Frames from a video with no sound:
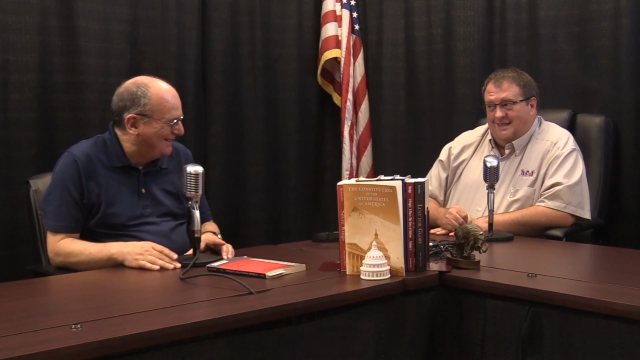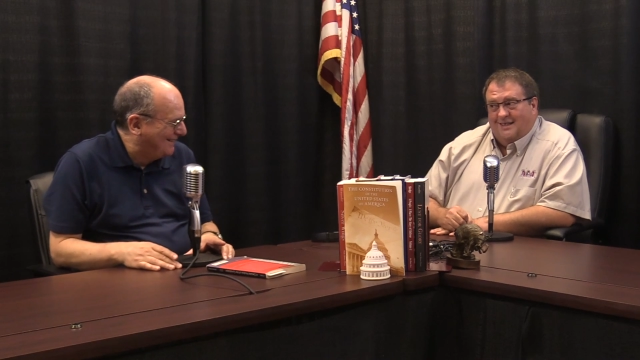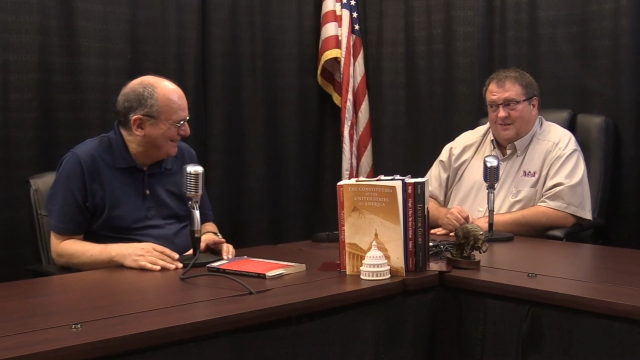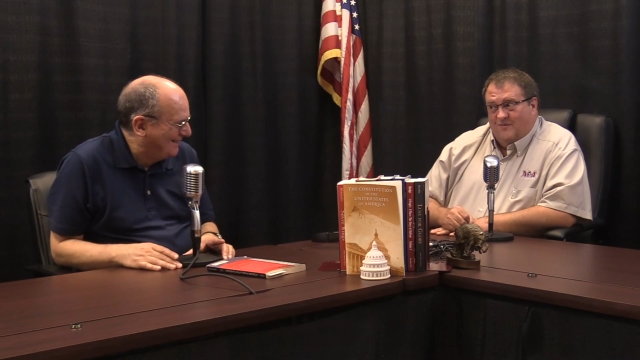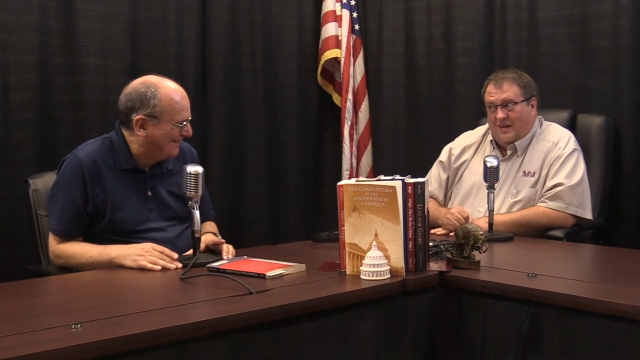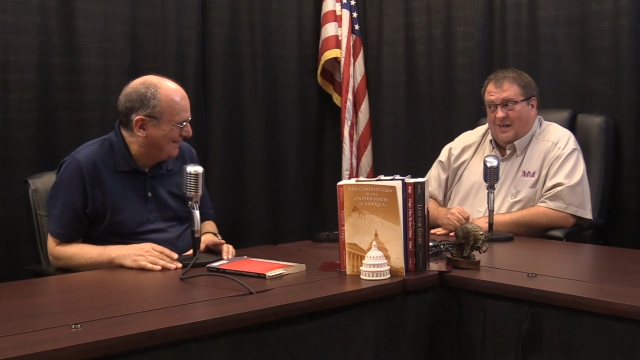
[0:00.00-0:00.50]
Speaker 1: sent
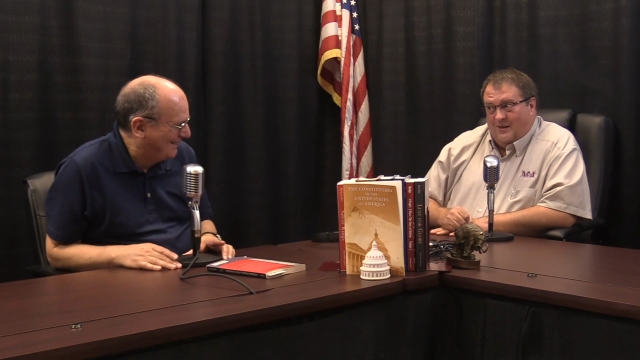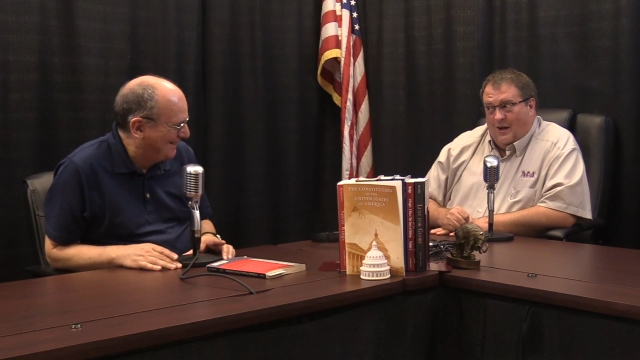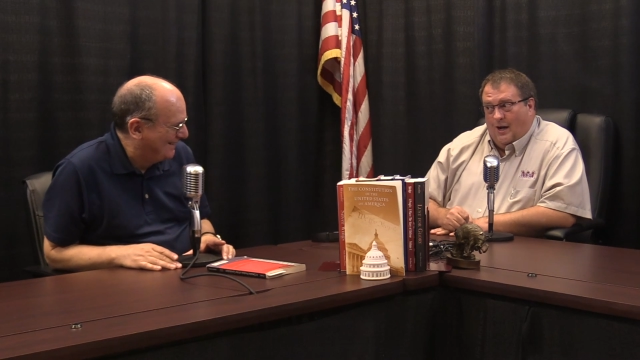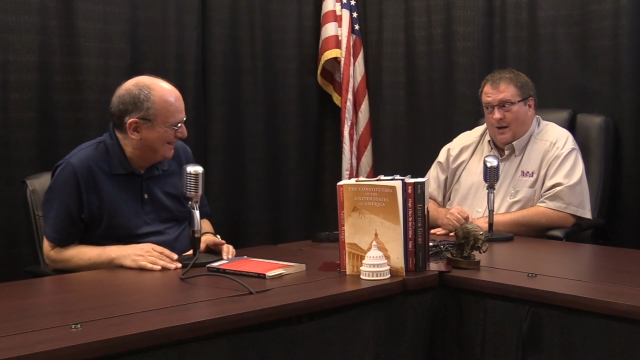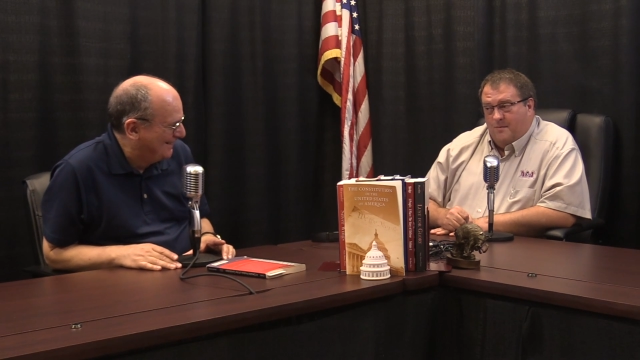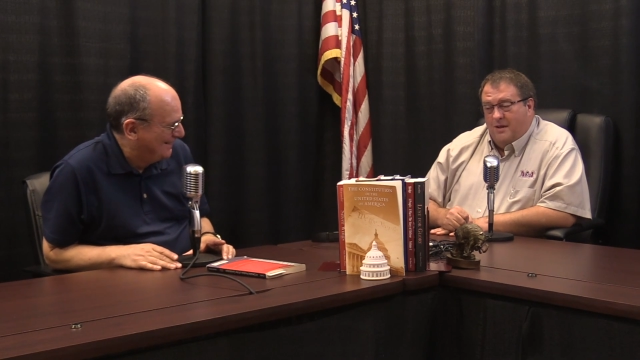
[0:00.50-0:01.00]
to
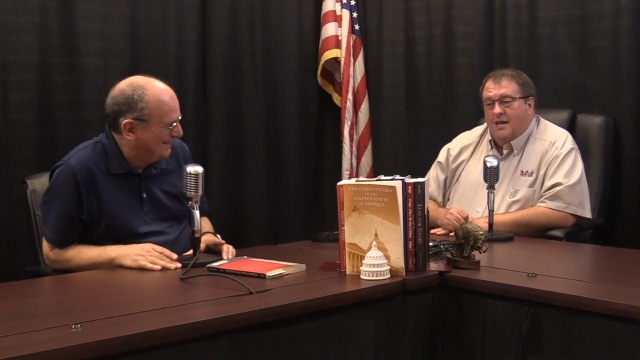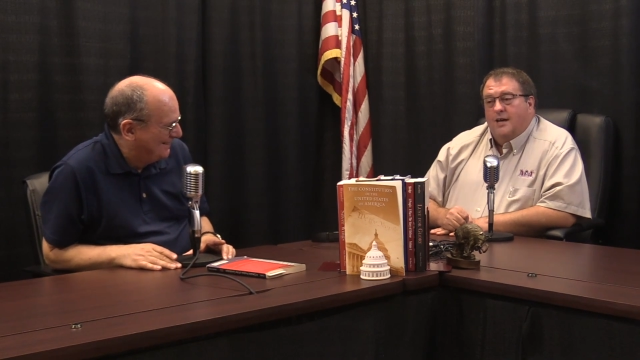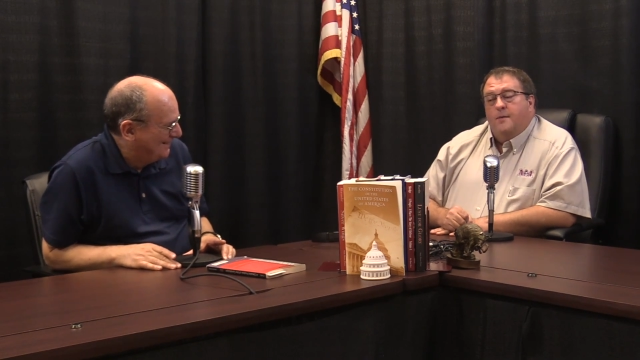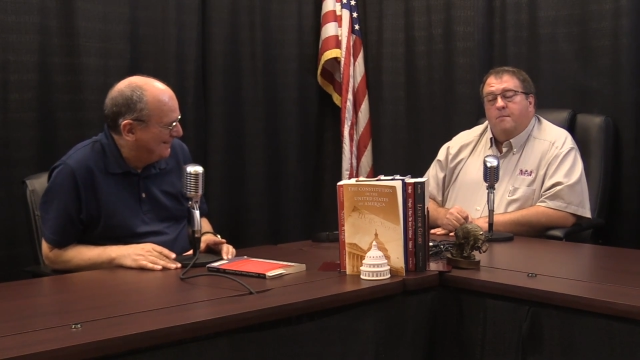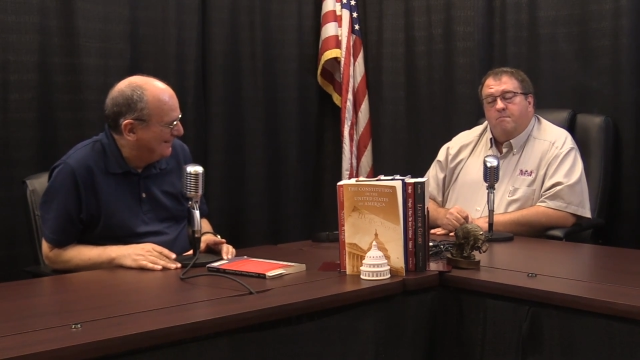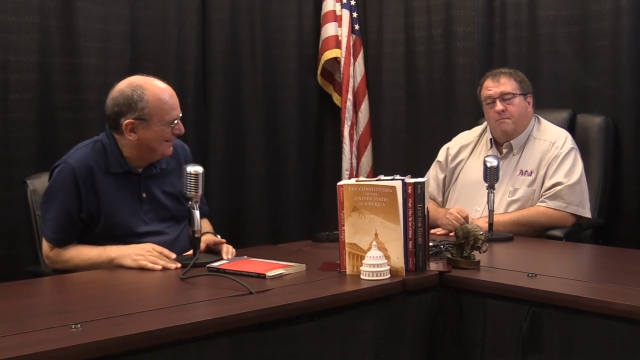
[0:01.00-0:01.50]
Vietnam
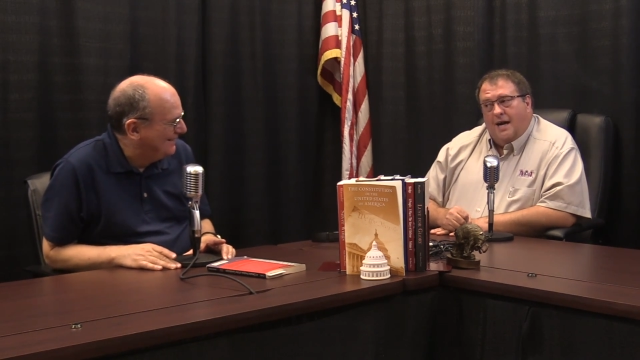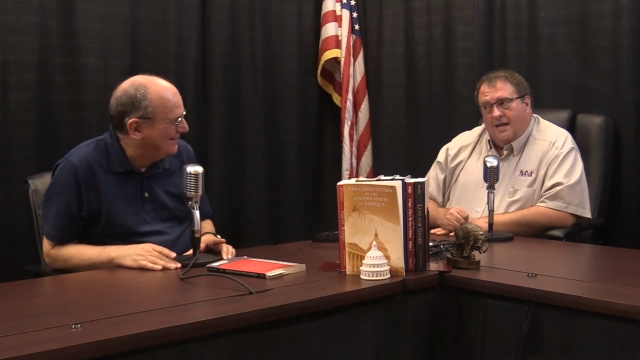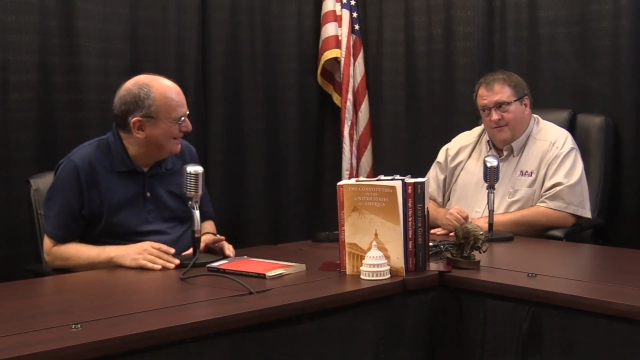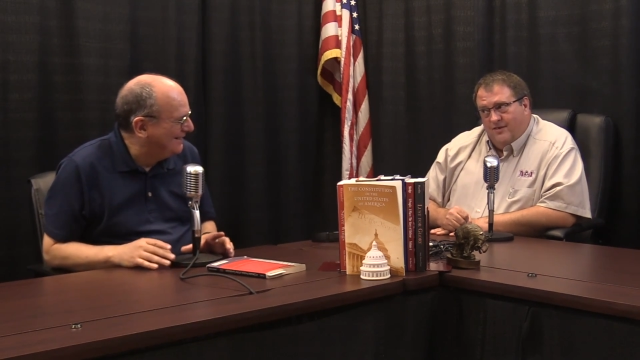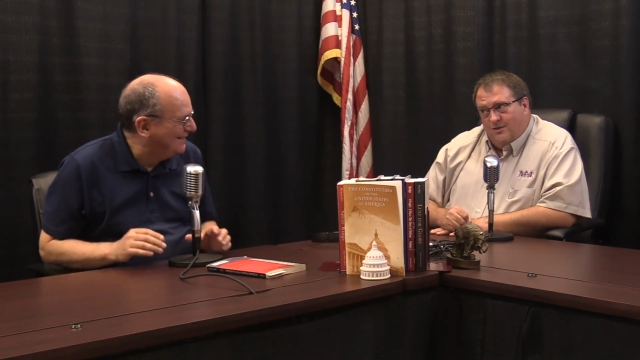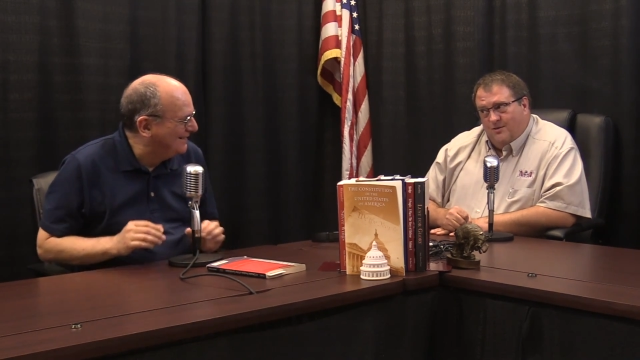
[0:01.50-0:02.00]
might
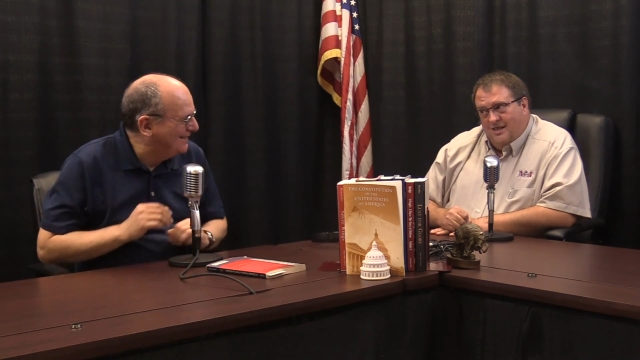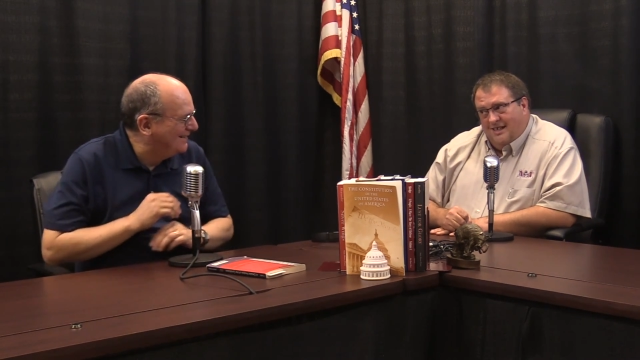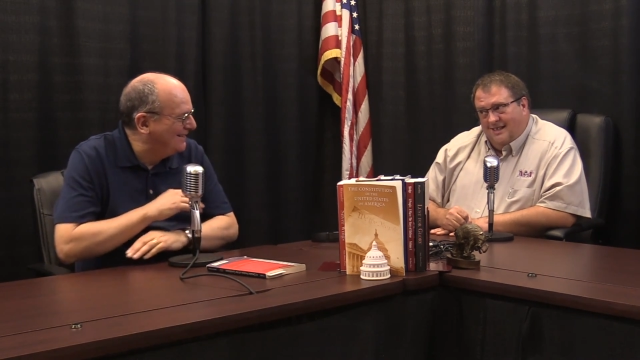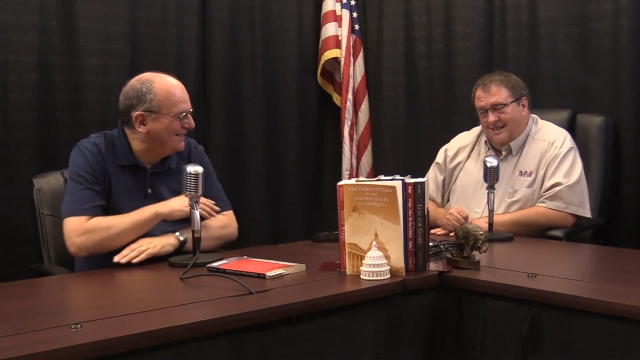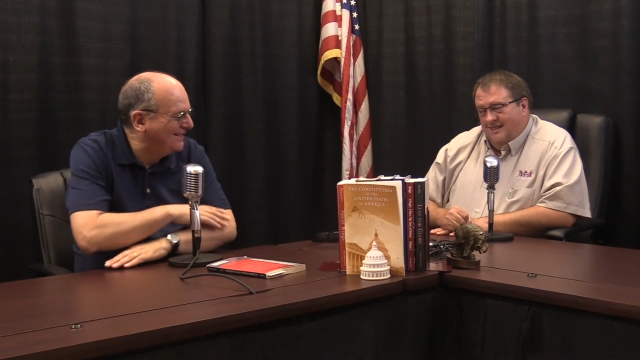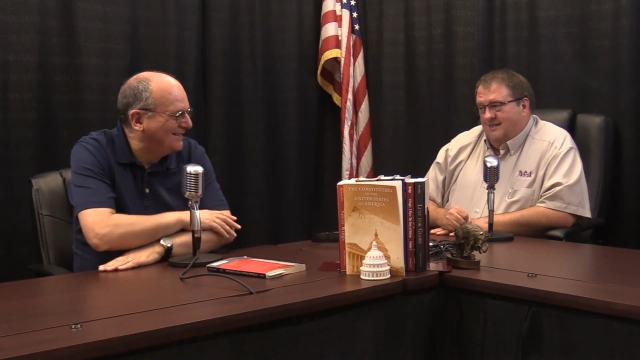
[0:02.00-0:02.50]
have
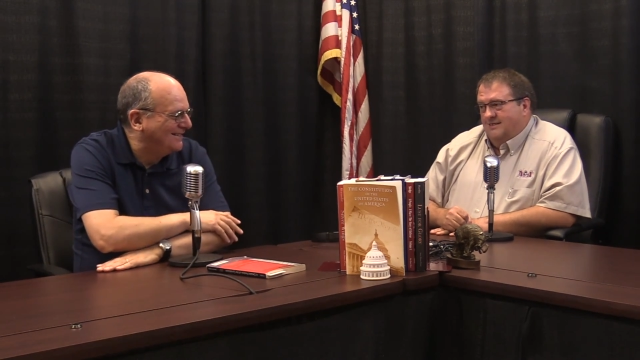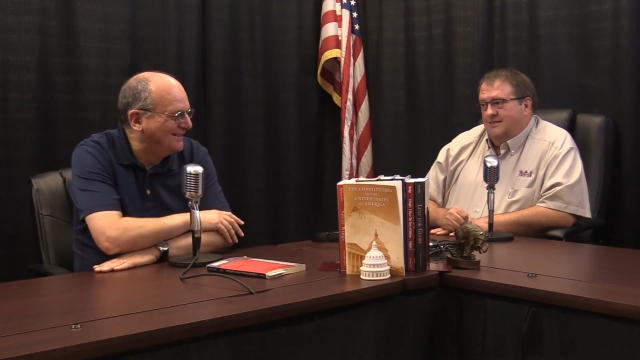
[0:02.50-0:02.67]
agreed.